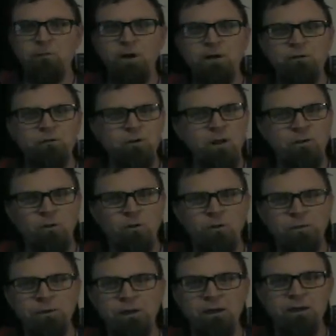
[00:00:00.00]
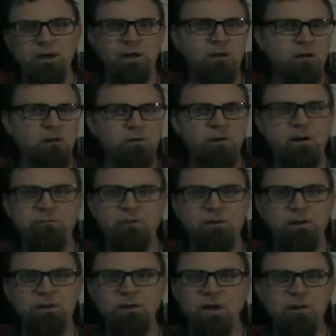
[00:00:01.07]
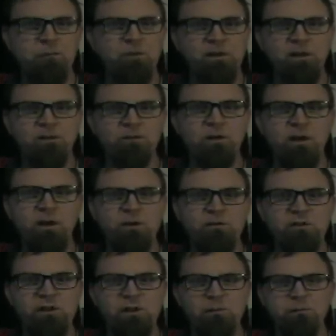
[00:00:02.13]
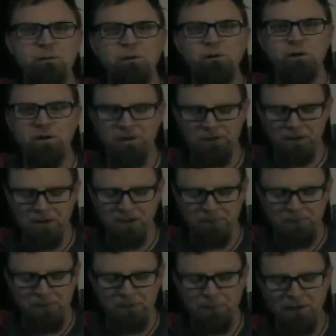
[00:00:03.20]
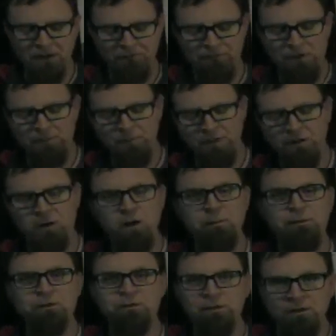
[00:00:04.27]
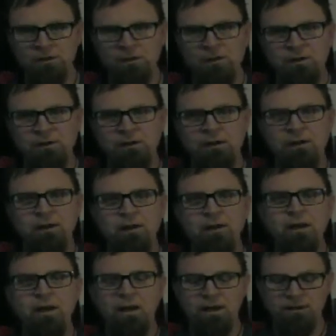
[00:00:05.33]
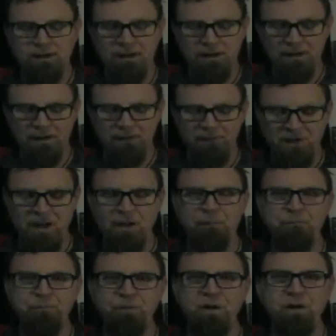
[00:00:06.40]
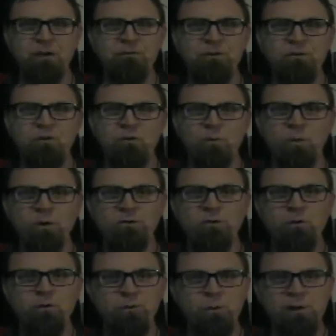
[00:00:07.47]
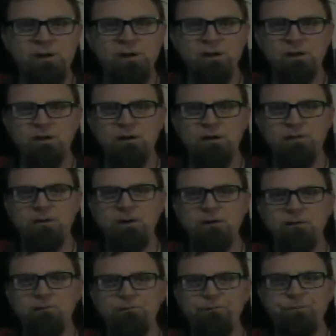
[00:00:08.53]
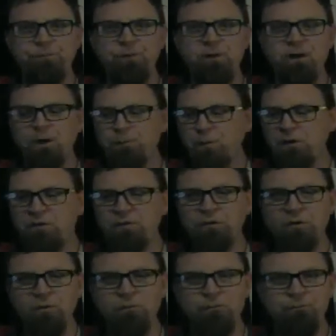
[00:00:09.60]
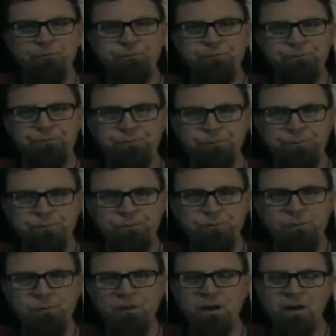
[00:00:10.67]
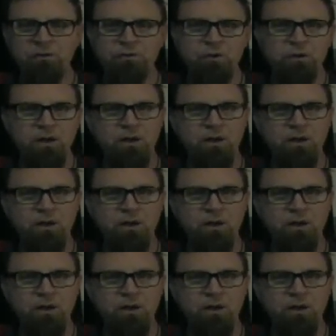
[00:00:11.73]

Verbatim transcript: write and draw the whole thing. I color everything. I'm the entire team on uh, Peter Pan the Vampire comics. And uh, yeah, I have issues 1, 2, and 3 on there uh, pretty soon. I should